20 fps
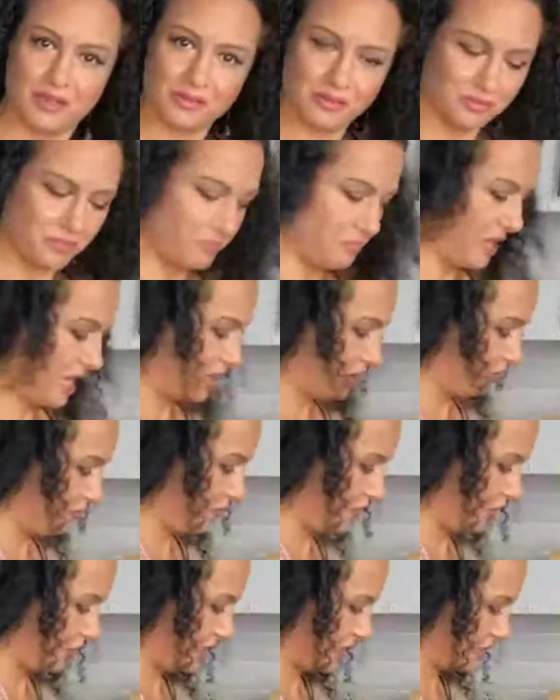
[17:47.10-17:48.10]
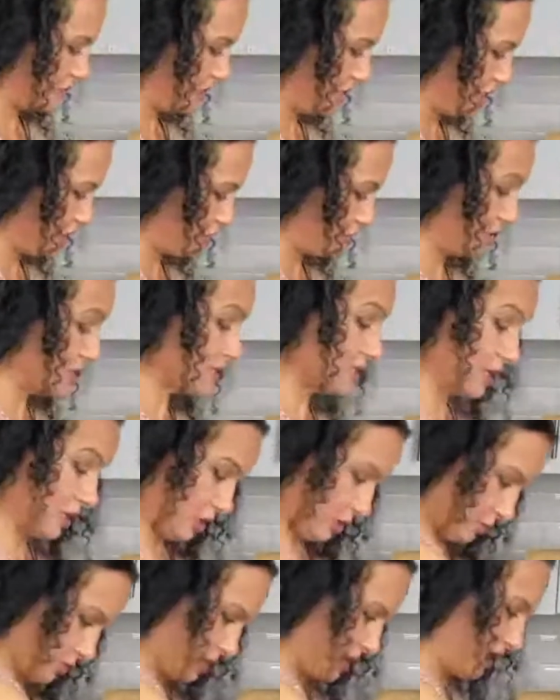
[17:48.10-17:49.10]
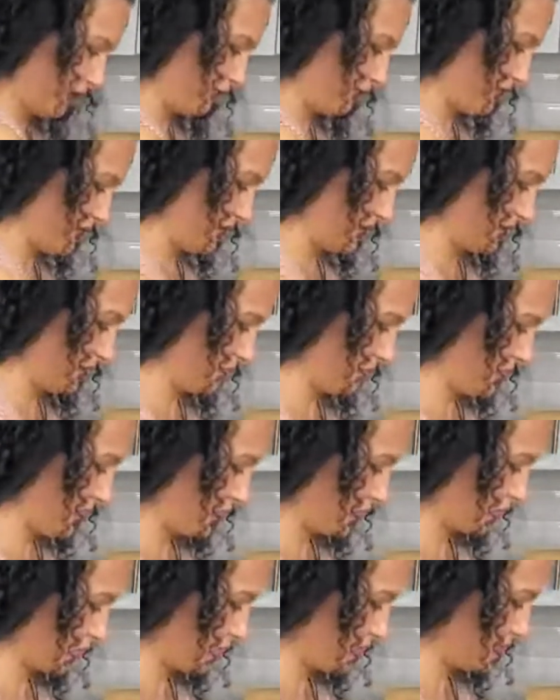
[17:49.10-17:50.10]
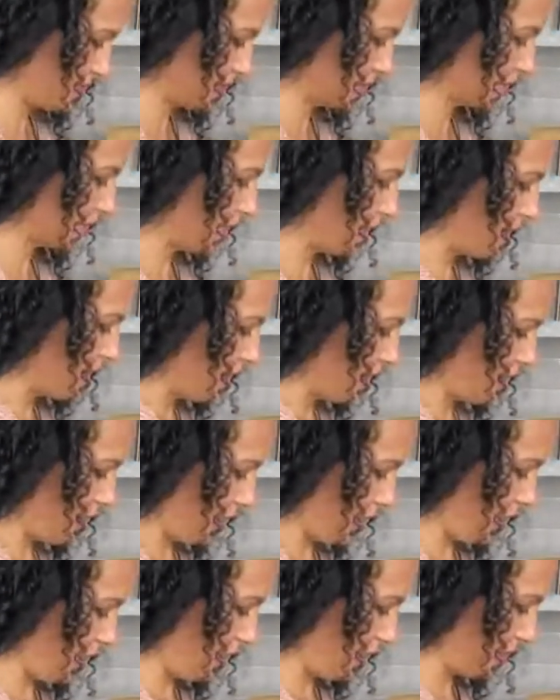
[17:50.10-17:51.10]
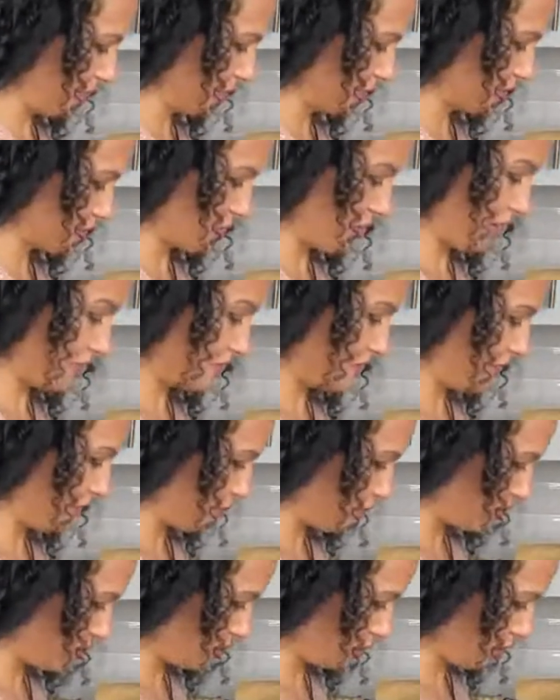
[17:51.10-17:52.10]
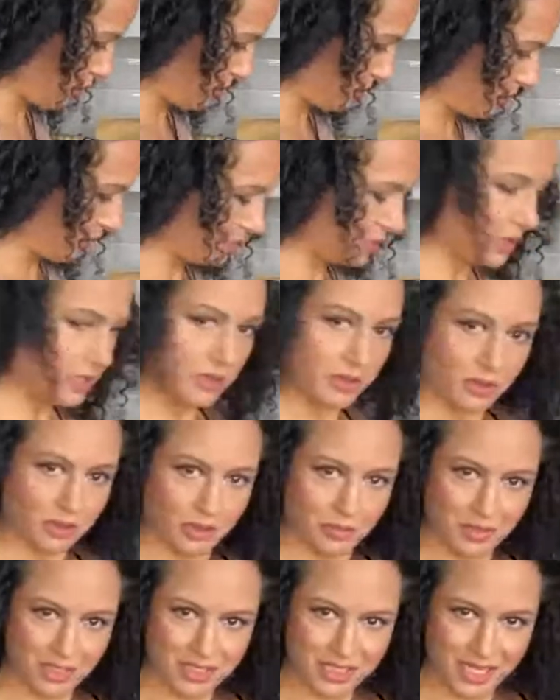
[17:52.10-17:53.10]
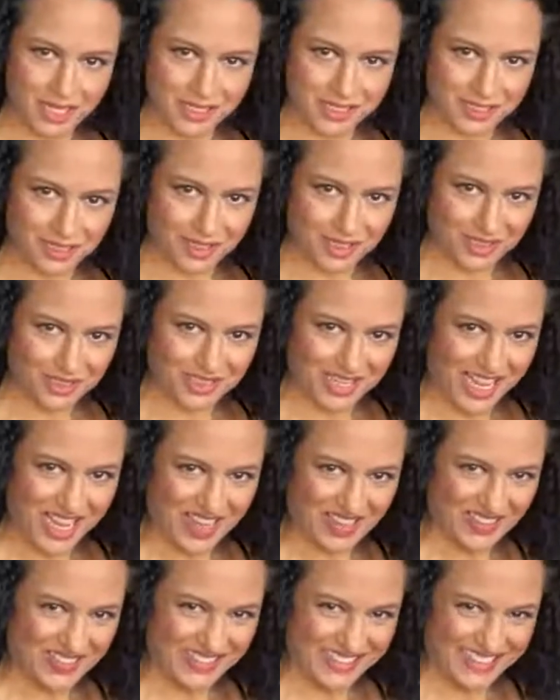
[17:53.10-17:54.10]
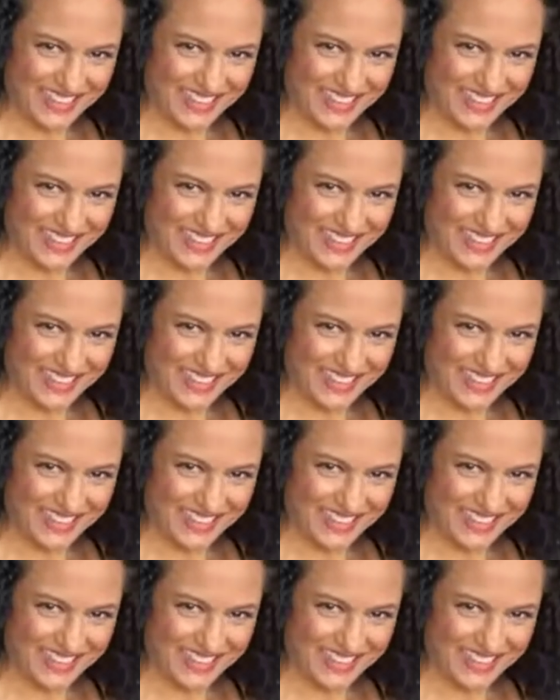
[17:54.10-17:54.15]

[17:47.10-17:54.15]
in various bakeries, including vegan bakeries. So I've never, wait, maybe let me taste a little now.